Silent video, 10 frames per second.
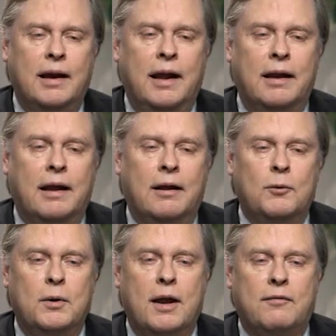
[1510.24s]
And
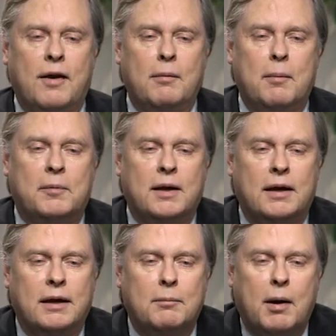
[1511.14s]
Louis Laflamme, I'm
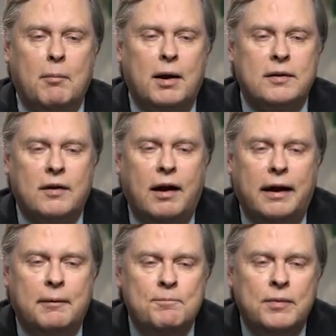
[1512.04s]
thinking in my mind's
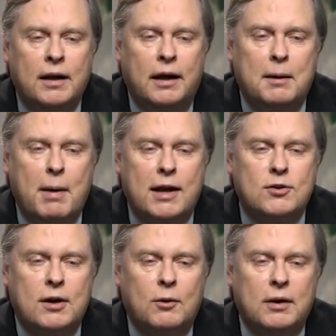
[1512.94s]
eye, an
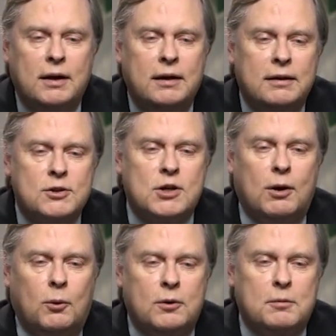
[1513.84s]
imaginary
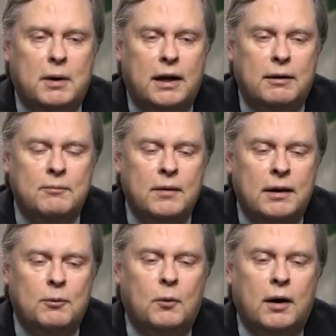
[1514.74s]
shareholders meeting
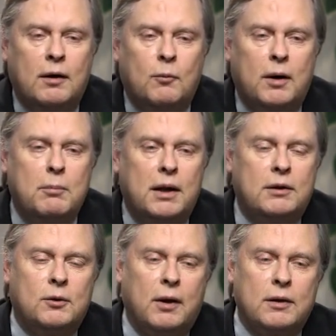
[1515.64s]
where 1
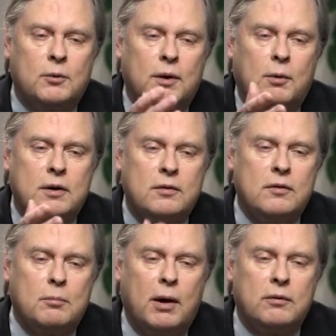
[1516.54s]
minute you're answering
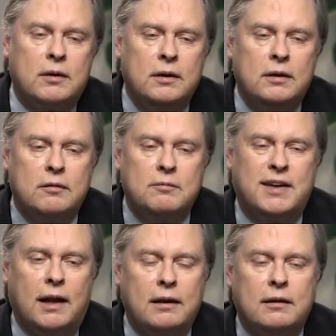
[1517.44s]
questions about
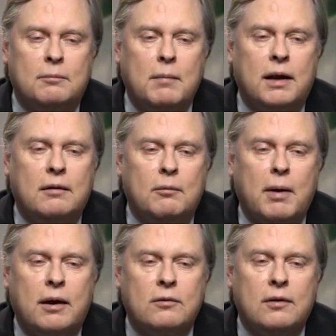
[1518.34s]
delicate medical
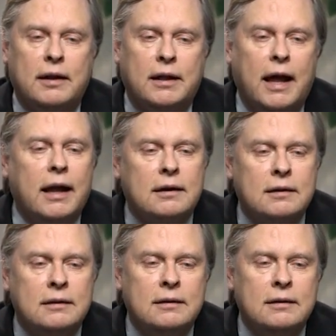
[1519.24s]
matters like that,